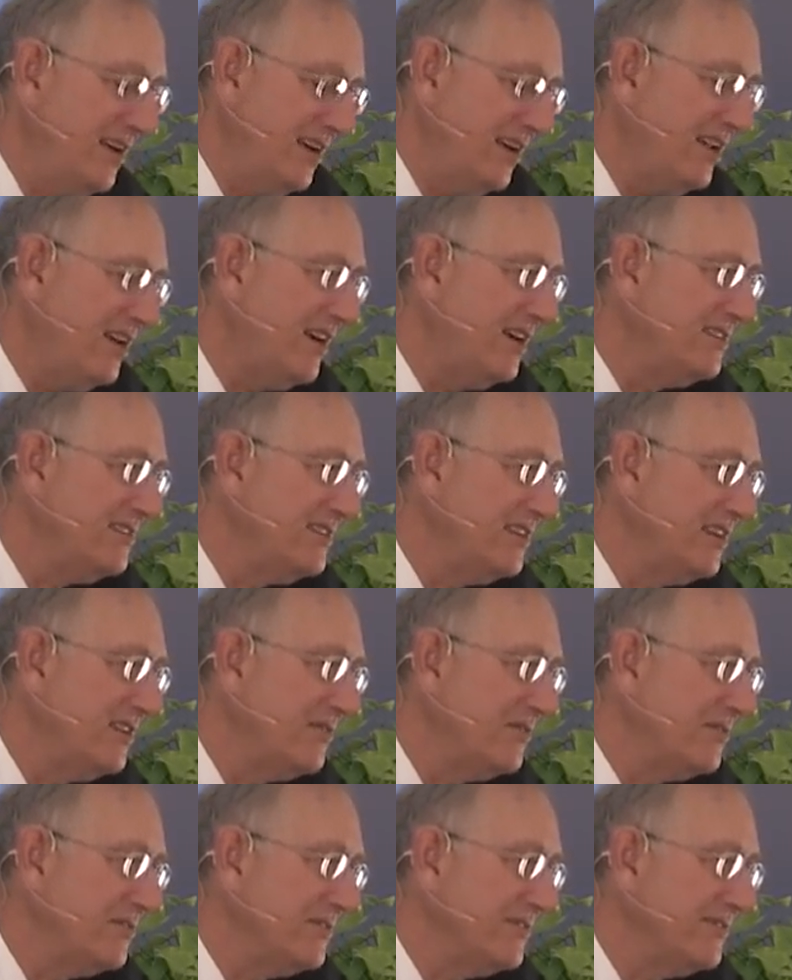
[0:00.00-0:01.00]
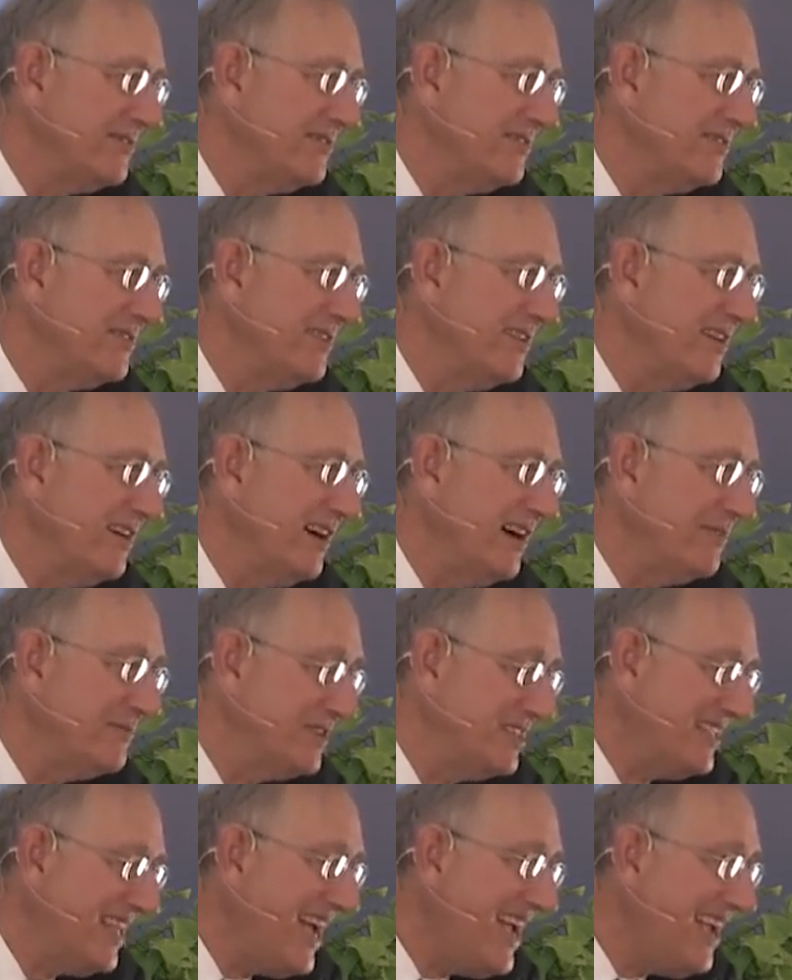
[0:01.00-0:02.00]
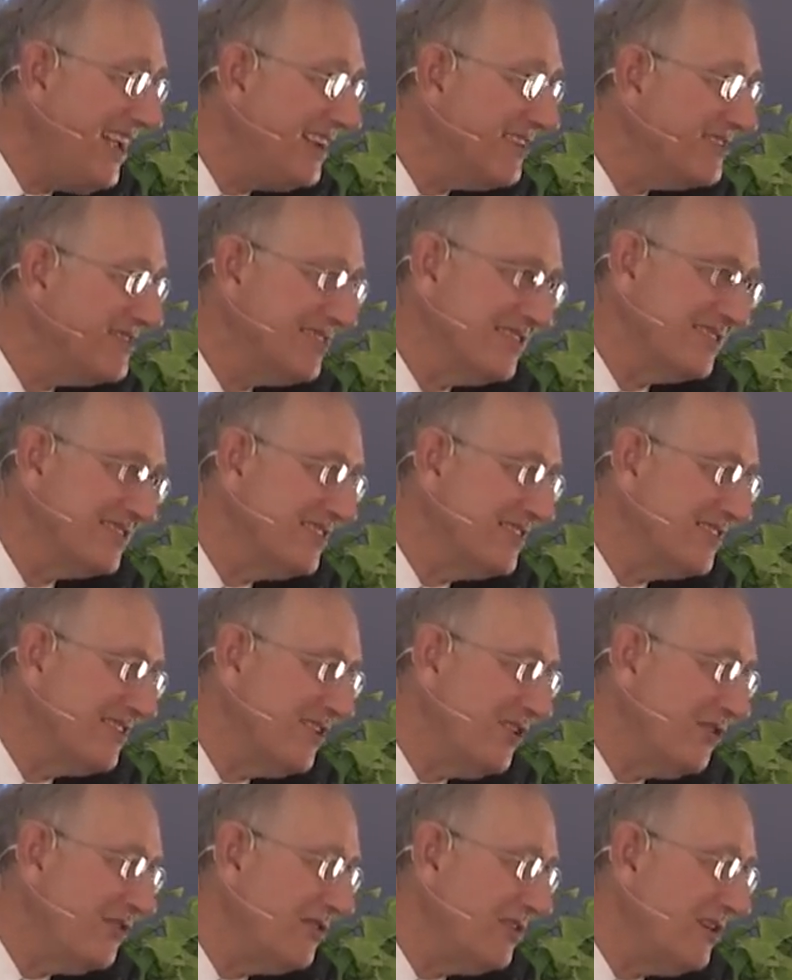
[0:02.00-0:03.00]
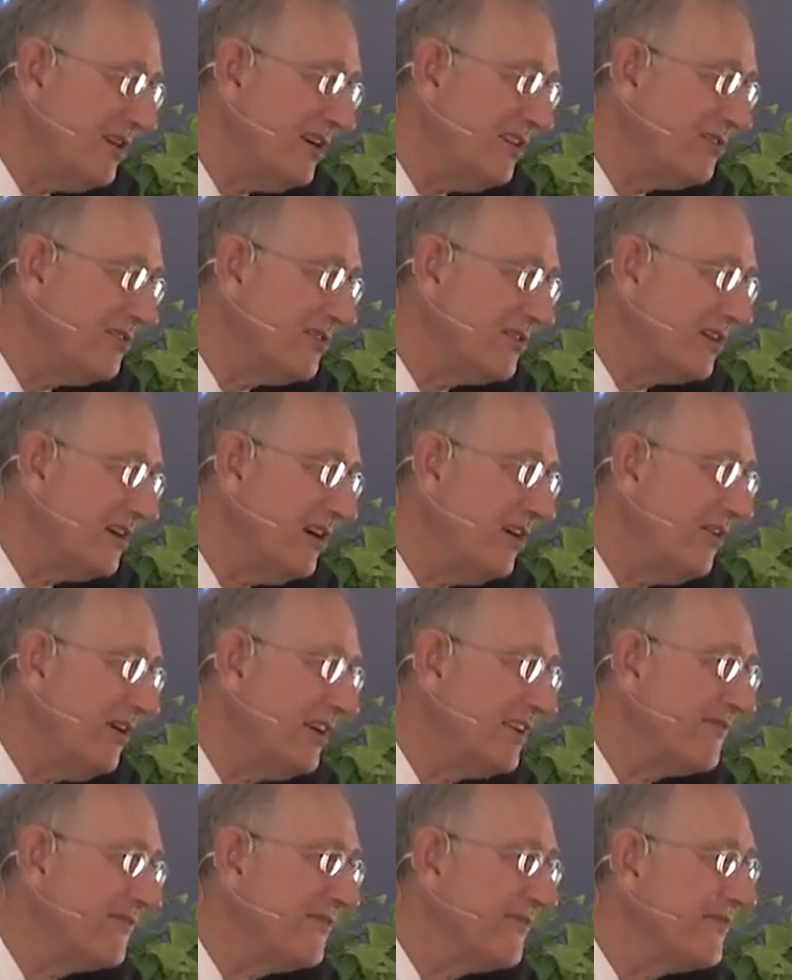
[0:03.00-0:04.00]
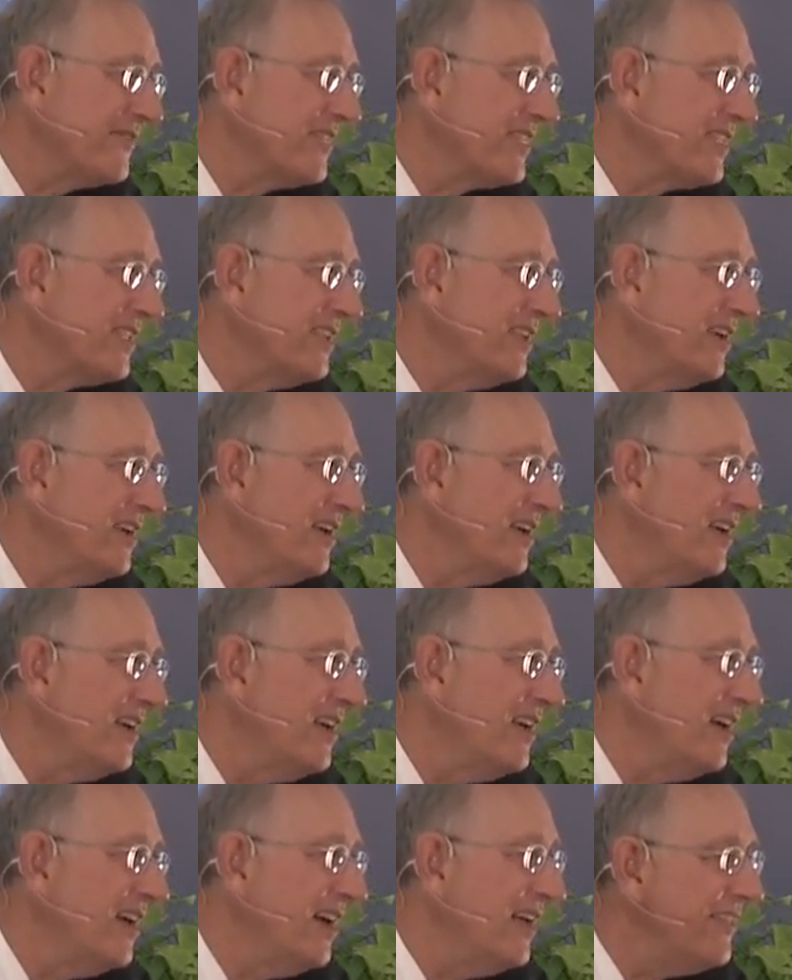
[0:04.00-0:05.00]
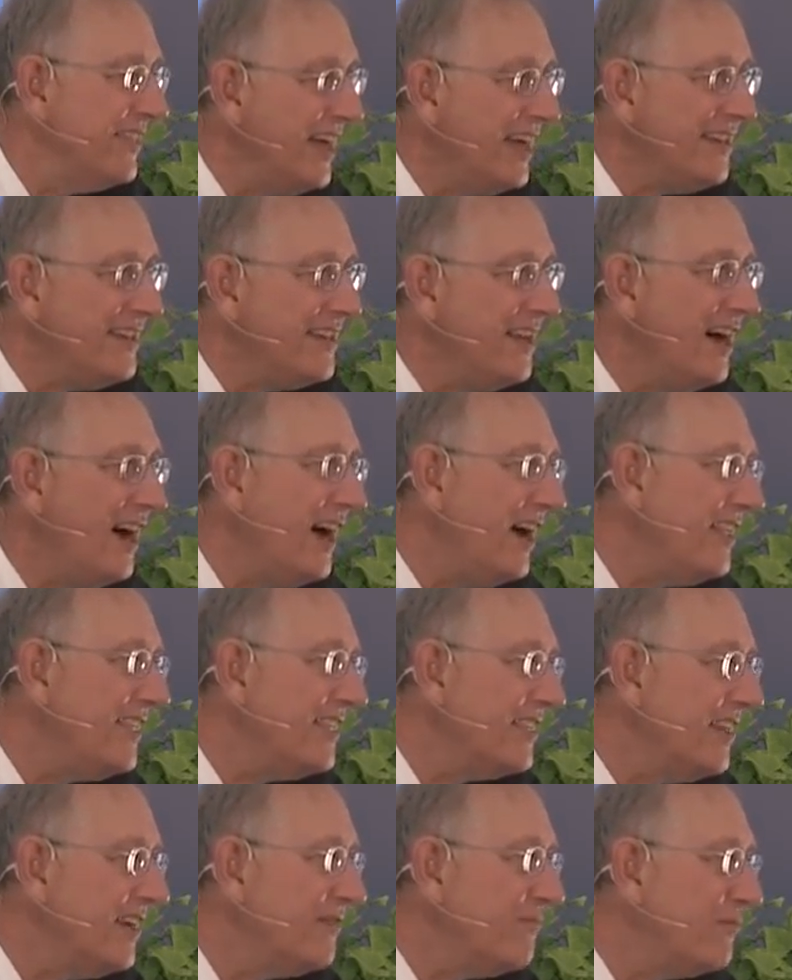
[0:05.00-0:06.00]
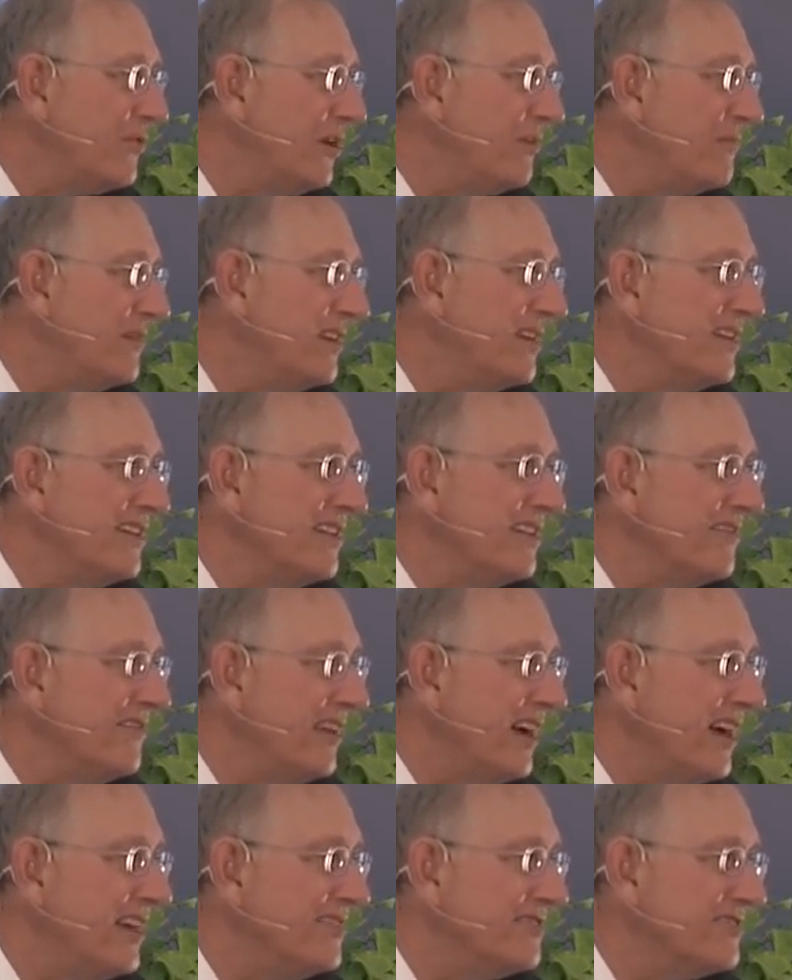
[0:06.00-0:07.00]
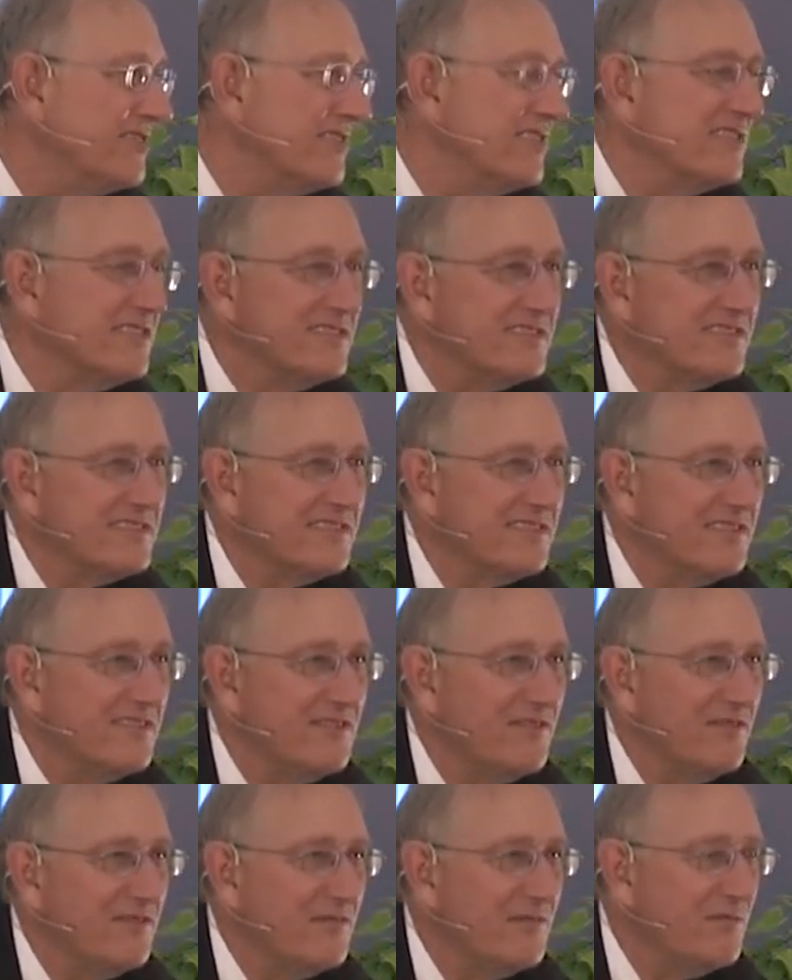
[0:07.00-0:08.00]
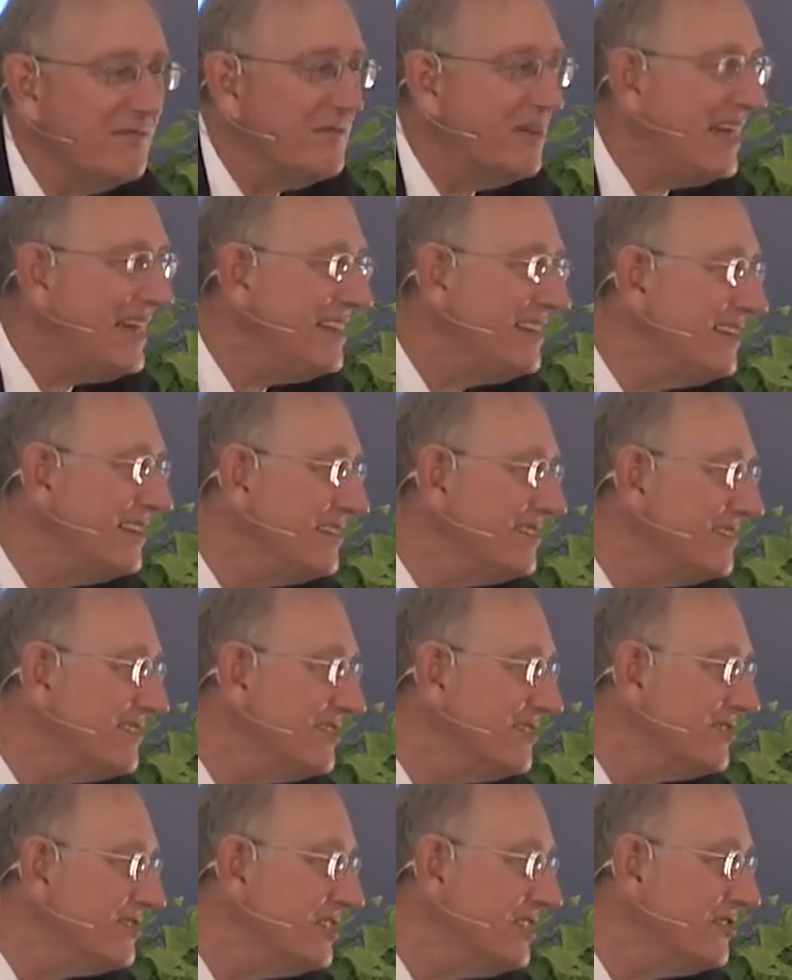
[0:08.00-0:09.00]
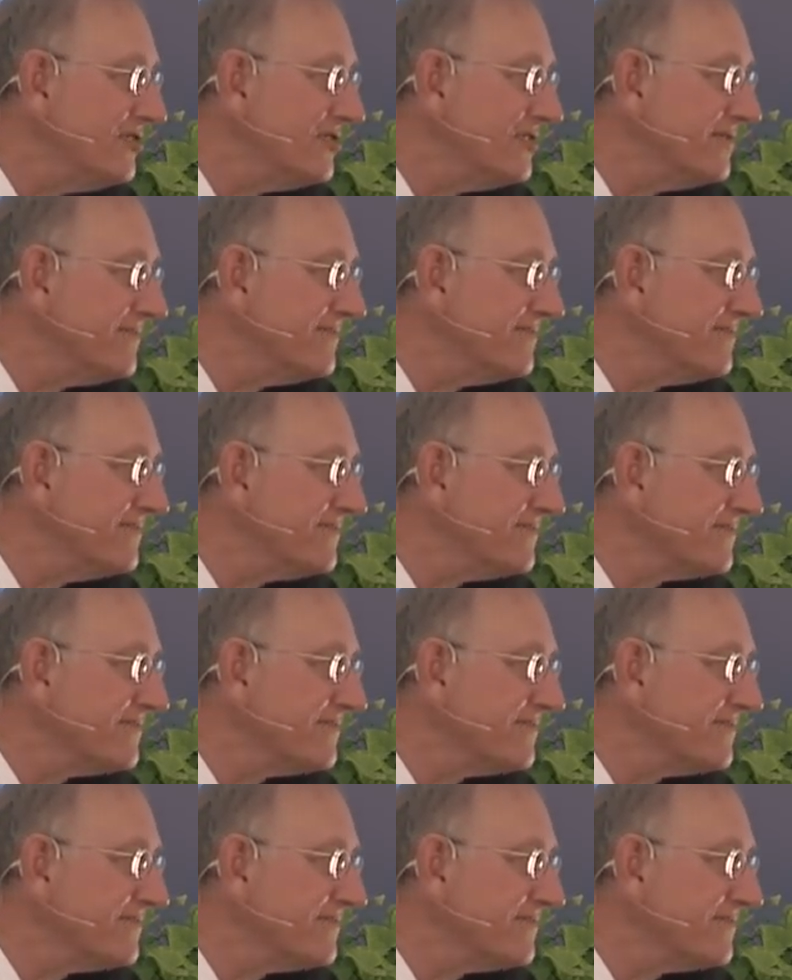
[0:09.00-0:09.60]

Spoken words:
And I said, I'm staying. She said, no, you're not. You're going. And that night, that prominent evangelist made his decision.